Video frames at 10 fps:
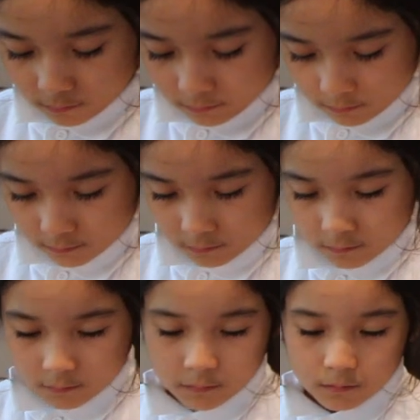
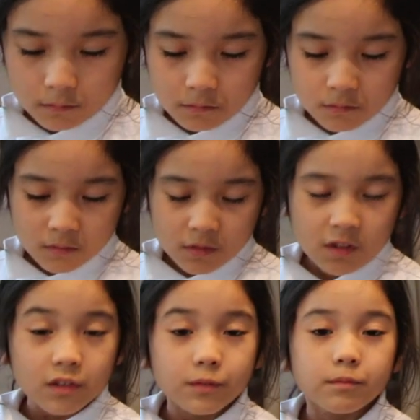
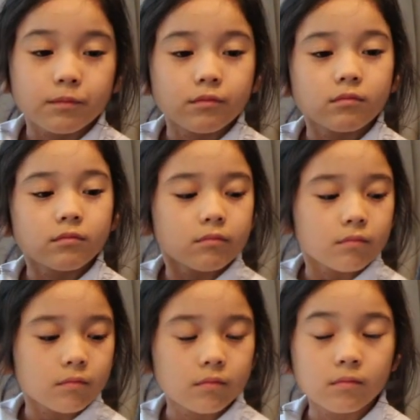
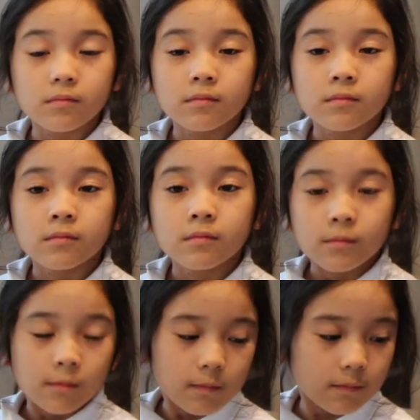
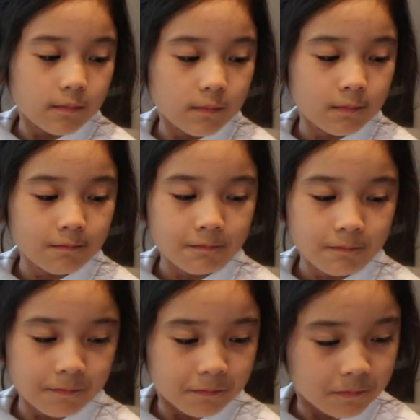
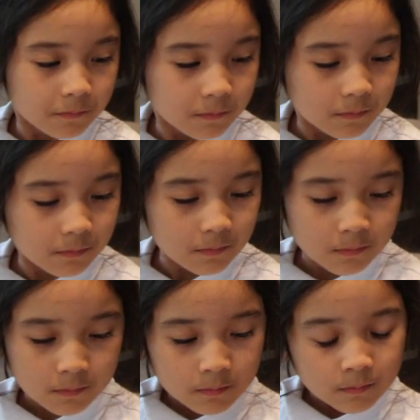
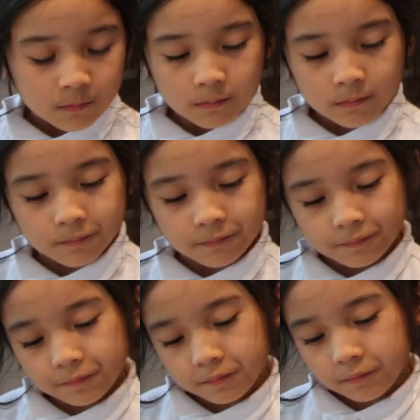
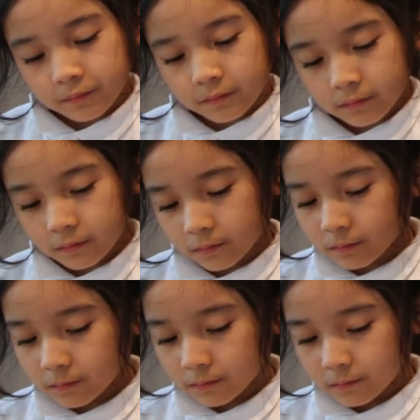
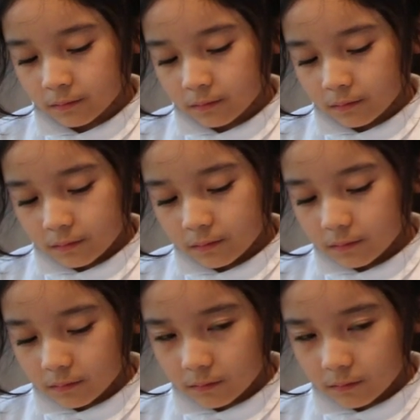[no speech]